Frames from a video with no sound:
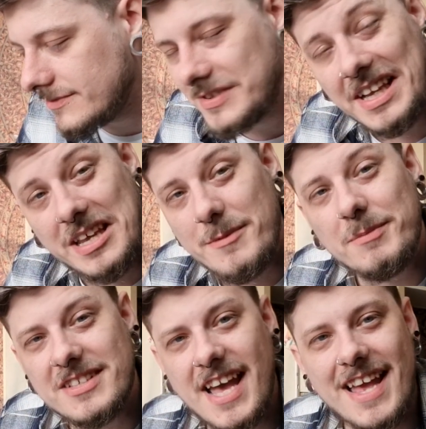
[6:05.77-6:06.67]
when I came
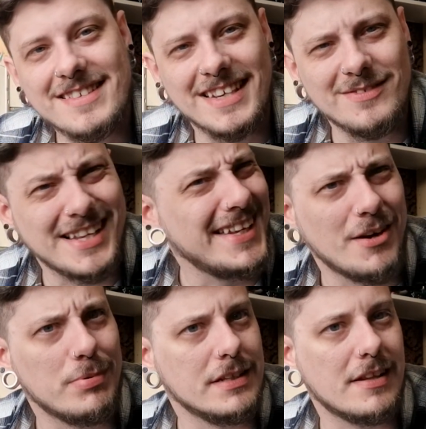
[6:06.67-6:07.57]
upstairs, and I was like, you're not
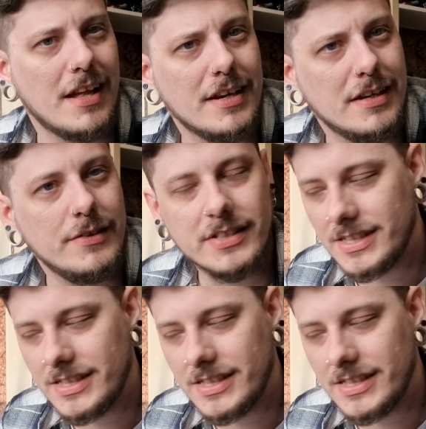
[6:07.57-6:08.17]
building that, do you?